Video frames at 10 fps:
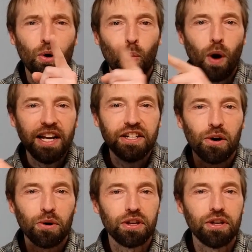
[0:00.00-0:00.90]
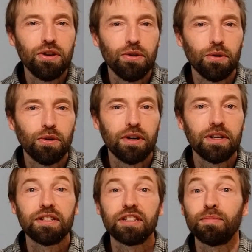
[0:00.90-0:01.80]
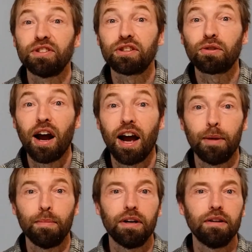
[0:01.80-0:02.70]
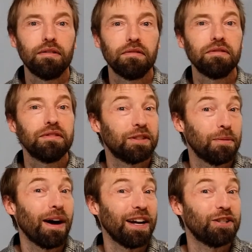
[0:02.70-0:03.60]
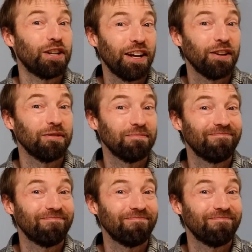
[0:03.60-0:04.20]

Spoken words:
Why don't you subscribe to my channel?